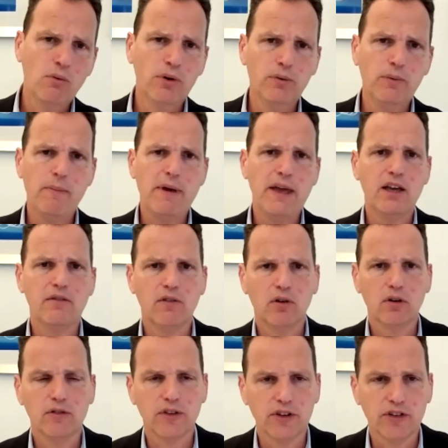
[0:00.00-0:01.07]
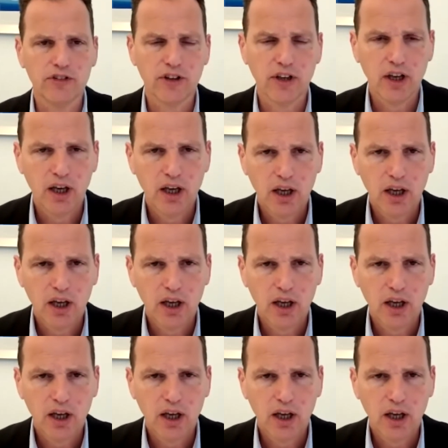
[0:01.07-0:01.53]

what do we make of all of this?